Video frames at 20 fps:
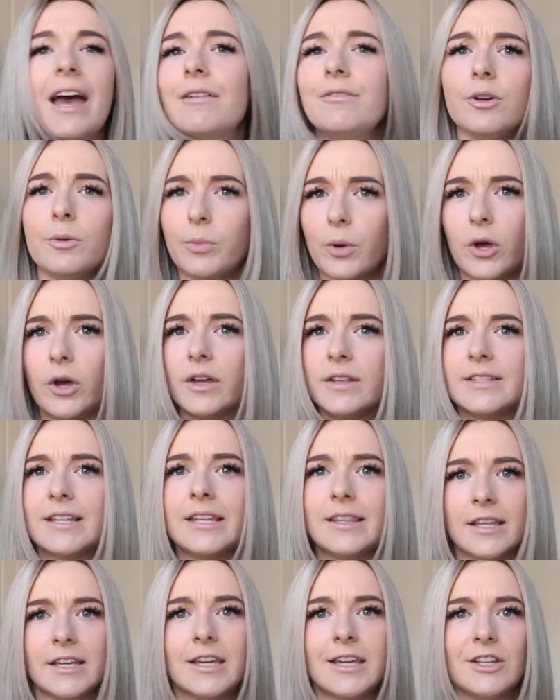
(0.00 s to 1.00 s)
have your birds
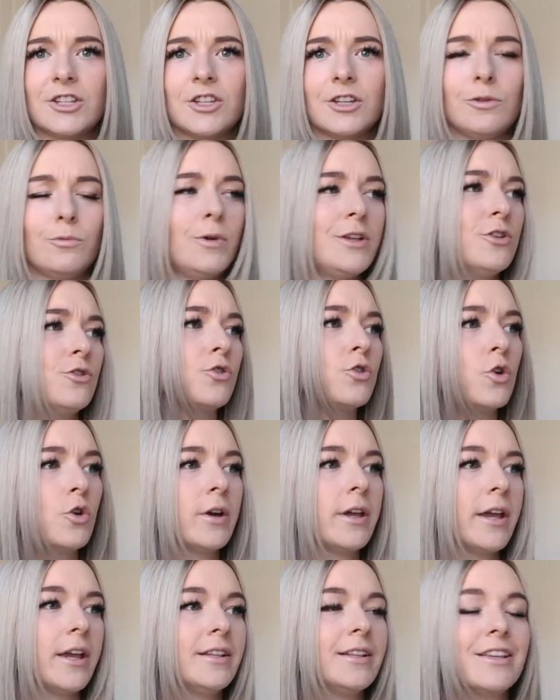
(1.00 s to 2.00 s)
in the kitchen when you're
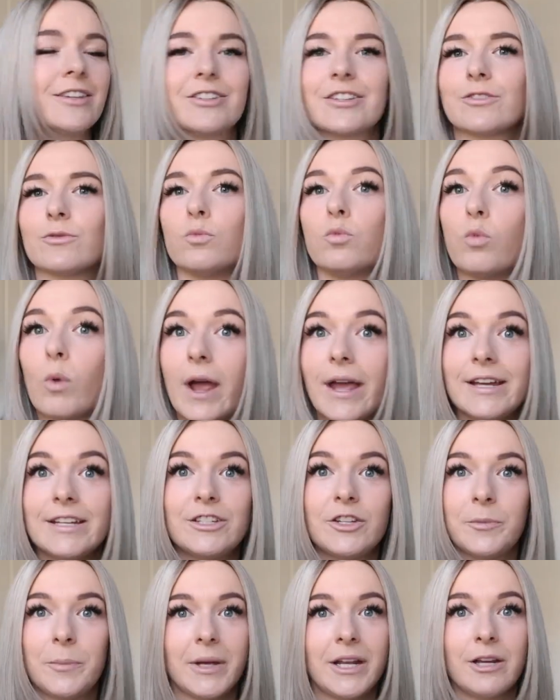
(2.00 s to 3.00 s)
cooking. There's just way
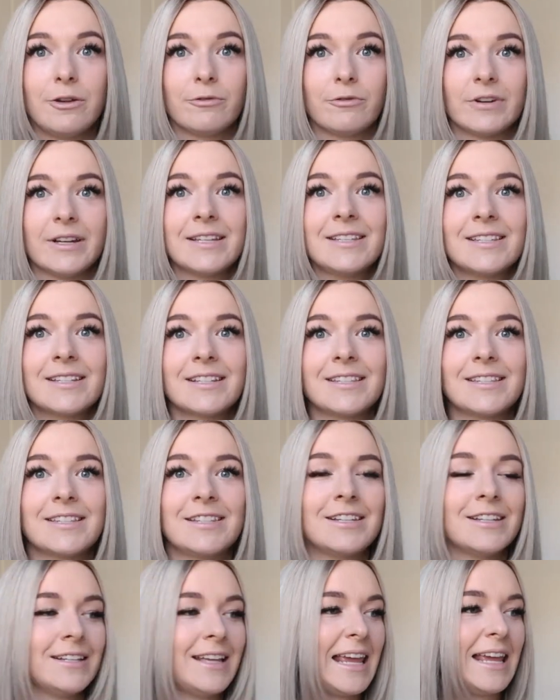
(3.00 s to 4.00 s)
too many risks
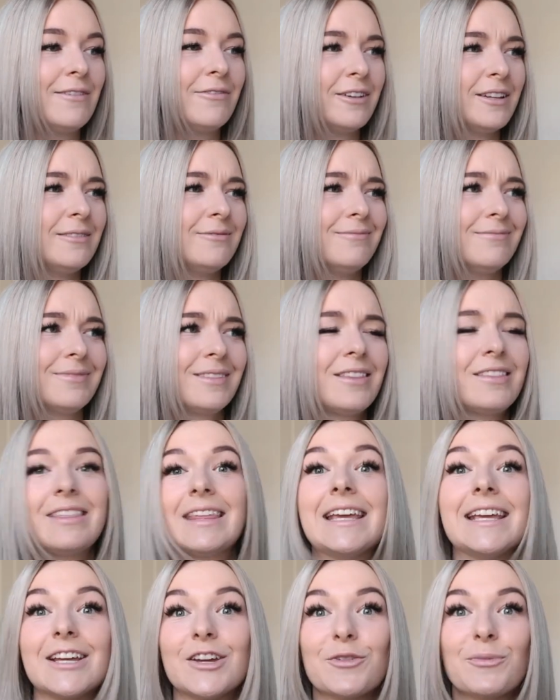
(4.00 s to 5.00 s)
to even
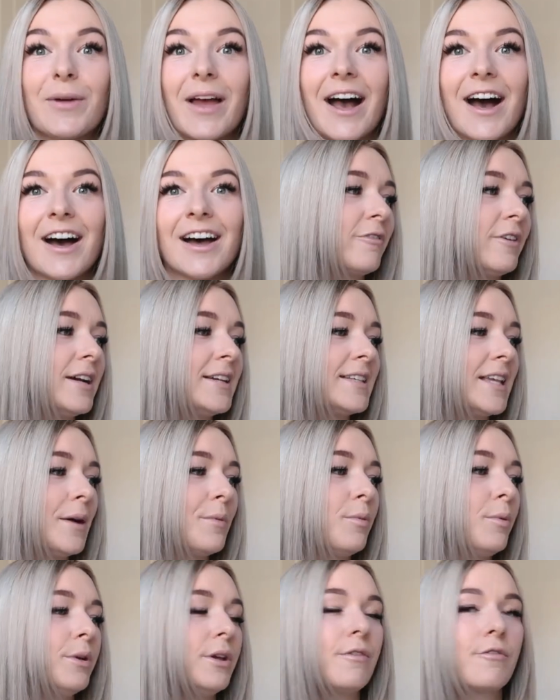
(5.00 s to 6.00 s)
think about. For
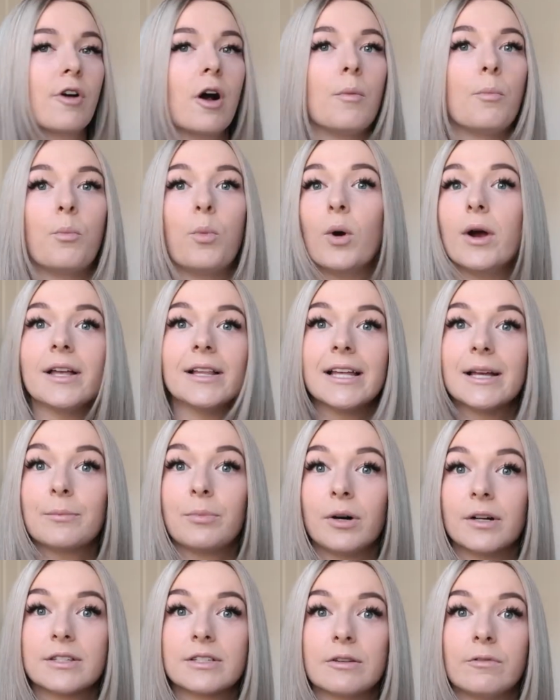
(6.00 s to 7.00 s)
example, you've got boiling
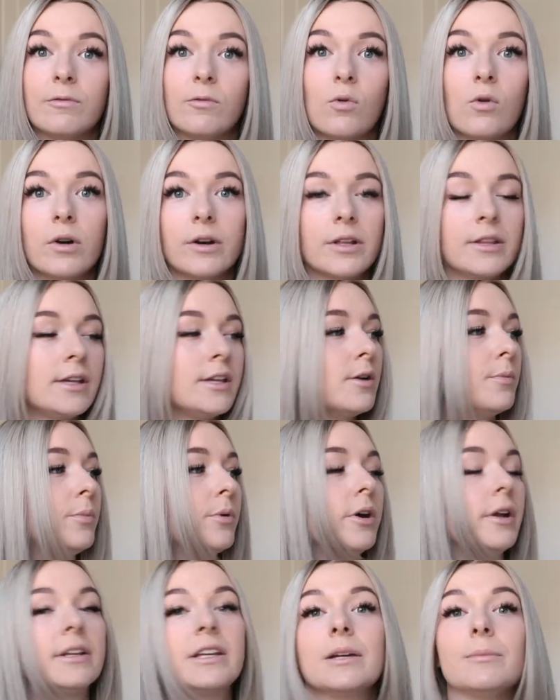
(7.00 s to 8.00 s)
pots of water that your
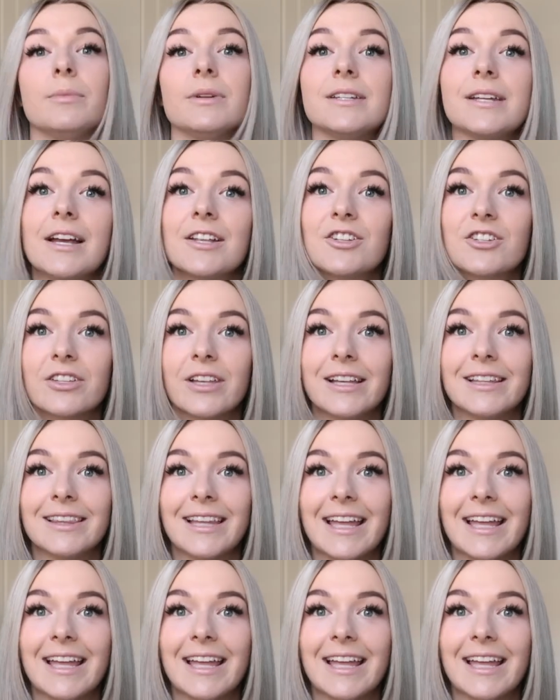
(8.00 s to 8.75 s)
bird can potentially